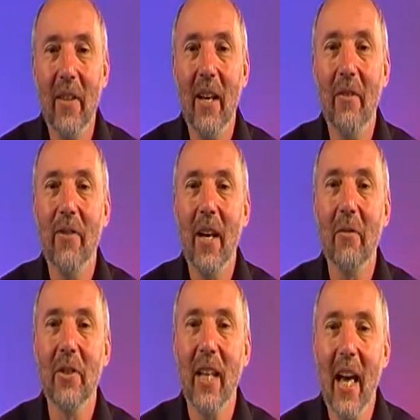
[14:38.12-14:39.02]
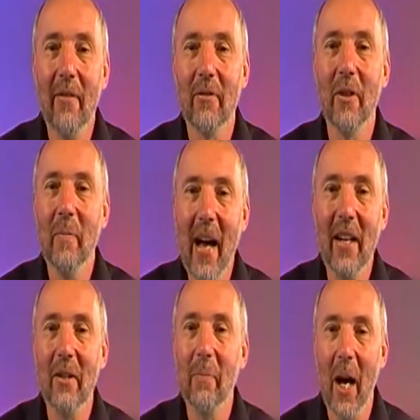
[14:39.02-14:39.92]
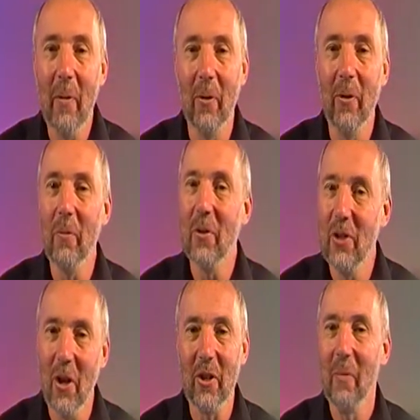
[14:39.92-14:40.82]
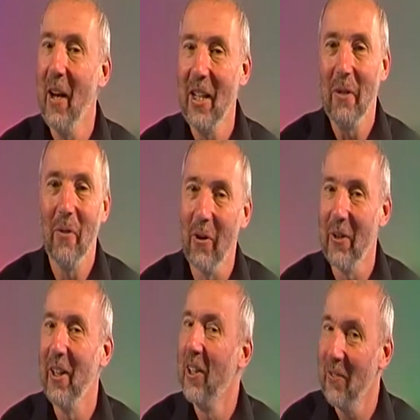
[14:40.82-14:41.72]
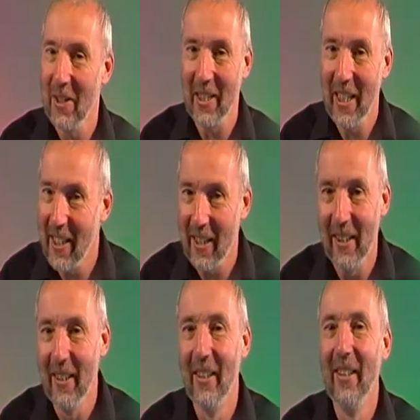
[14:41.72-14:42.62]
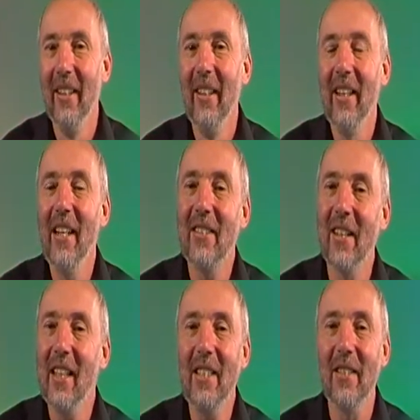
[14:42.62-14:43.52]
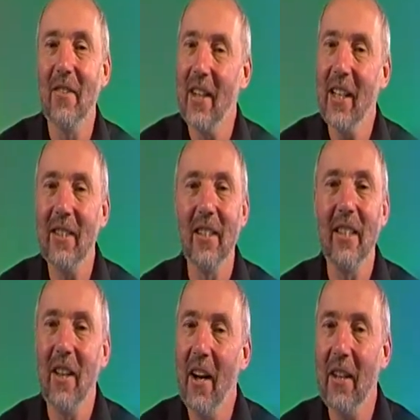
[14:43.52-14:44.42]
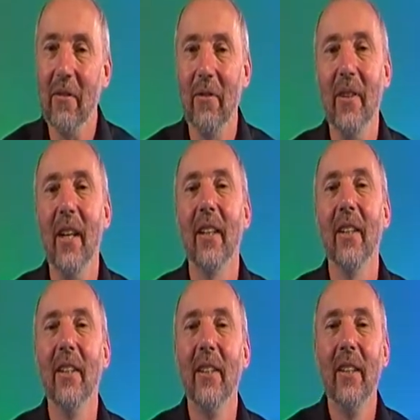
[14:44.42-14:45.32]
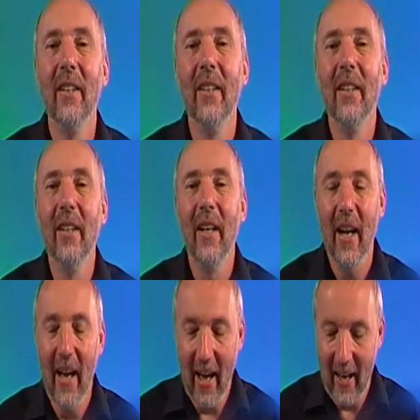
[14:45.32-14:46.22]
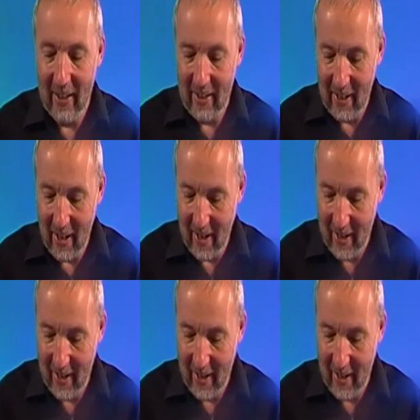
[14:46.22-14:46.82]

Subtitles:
if there was ever a man in the Bible that was not a mighty warrior, it was Gideon. He's the least of the least, and he's hiding for fear. And